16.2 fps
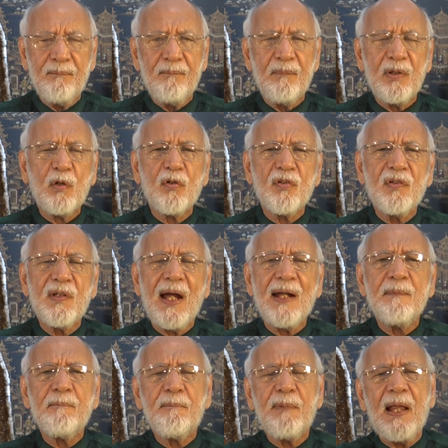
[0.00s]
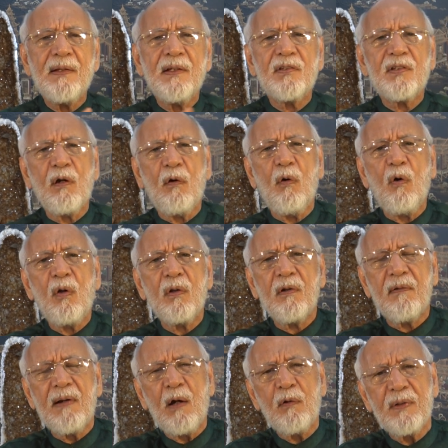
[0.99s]
Because nine planets are all
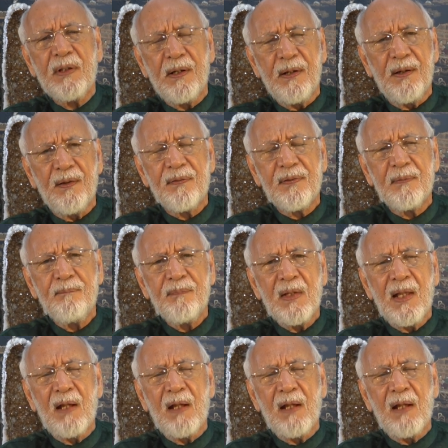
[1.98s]
around Earth.